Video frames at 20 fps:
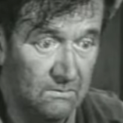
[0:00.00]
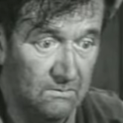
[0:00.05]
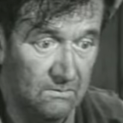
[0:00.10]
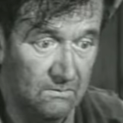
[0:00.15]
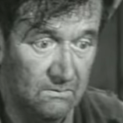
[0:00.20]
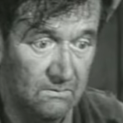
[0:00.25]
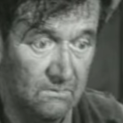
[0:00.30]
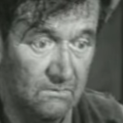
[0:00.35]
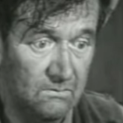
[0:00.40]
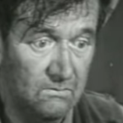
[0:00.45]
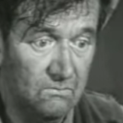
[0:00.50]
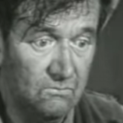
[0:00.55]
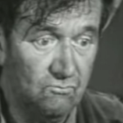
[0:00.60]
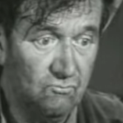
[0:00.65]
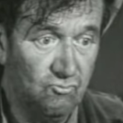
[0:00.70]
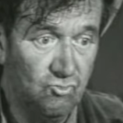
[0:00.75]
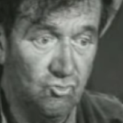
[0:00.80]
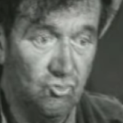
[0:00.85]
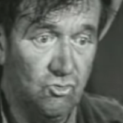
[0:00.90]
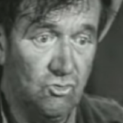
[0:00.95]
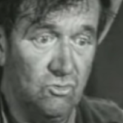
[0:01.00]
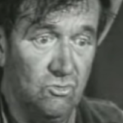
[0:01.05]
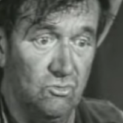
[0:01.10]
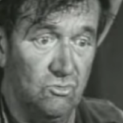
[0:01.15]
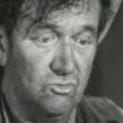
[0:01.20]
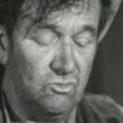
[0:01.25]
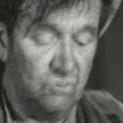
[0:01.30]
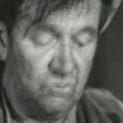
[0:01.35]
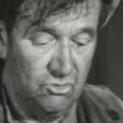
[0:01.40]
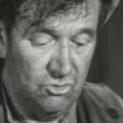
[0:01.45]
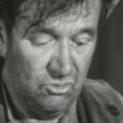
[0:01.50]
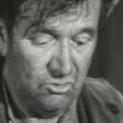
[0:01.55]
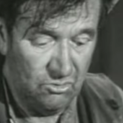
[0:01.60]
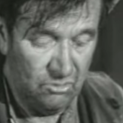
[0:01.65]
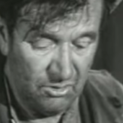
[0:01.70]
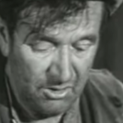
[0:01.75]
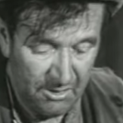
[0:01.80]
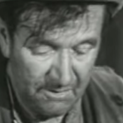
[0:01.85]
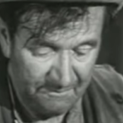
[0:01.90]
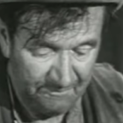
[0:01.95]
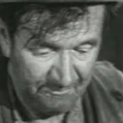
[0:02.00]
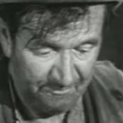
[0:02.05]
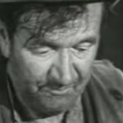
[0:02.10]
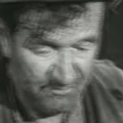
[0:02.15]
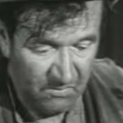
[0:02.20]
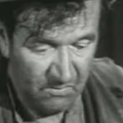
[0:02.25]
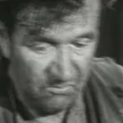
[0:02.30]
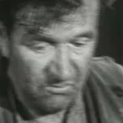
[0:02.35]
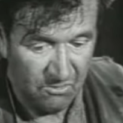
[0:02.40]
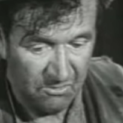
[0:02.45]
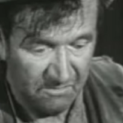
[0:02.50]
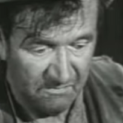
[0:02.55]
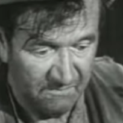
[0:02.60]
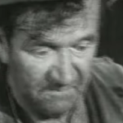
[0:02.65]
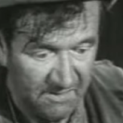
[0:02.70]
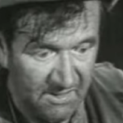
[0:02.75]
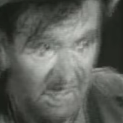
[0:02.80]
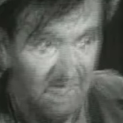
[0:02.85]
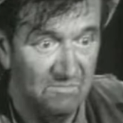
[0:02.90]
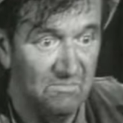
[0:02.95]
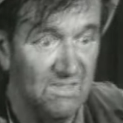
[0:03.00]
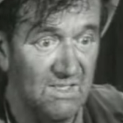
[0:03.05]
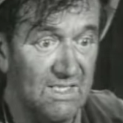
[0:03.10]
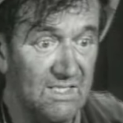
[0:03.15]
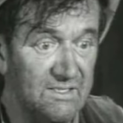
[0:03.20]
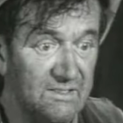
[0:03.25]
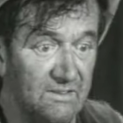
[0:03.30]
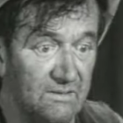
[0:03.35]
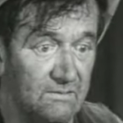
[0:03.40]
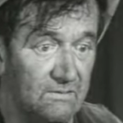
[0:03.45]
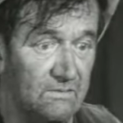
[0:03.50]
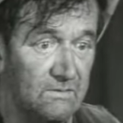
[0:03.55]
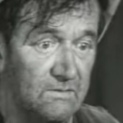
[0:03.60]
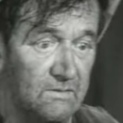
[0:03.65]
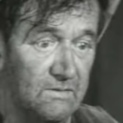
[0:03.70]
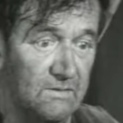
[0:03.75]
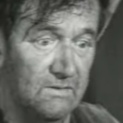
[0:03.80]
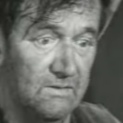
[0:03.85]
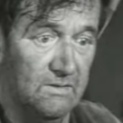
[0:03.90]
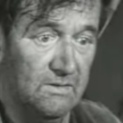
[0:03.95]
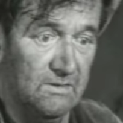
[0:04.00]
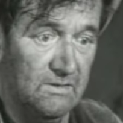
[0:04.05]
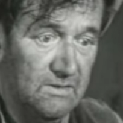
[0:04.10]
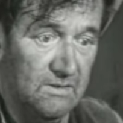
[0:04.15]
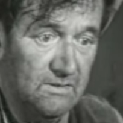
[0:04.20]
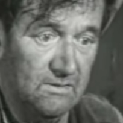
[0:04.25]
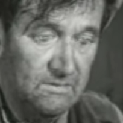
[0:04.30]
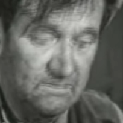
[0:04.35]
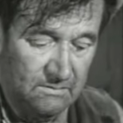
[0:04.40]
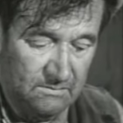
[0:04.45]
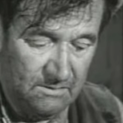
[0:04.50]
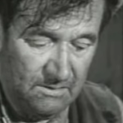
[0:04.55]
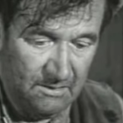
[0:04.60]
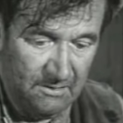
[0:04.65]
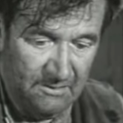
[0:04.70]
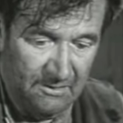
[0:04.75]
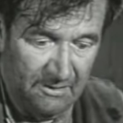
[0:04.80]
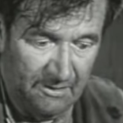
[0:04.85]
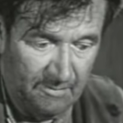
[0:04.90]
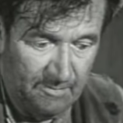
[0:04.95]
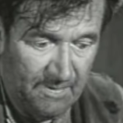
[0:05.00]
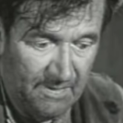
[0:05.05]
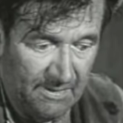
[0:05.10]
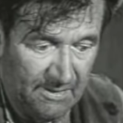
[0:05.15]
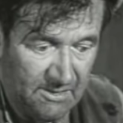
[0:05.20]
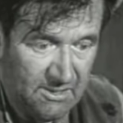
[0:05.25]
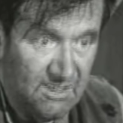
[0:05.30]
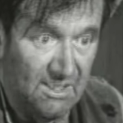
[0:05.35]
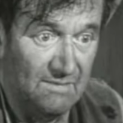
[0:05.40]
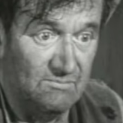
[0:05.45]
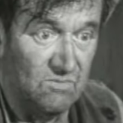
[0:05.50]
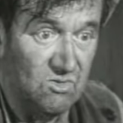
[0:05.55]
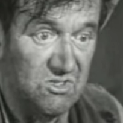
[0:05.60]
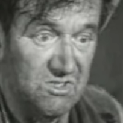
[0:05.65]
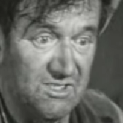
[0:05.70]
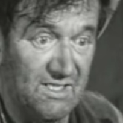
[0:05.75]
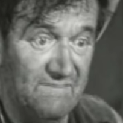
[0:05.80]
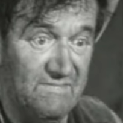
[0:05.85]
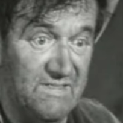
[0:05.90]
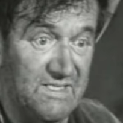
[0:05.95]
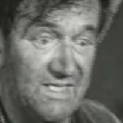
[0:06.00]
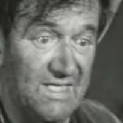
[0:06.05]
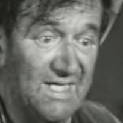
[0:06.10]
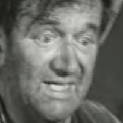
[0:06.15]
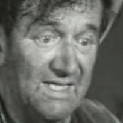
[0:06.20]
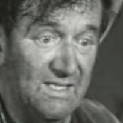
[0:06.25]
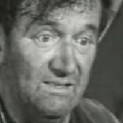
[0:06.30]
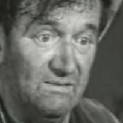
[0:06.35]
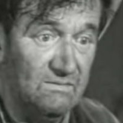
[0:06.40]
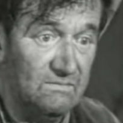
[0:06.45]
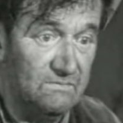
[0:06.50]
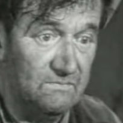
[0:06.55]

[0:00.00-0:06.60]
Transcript: all this? Oh, sure. I couldn't forget Martha. I thought about her some most every day.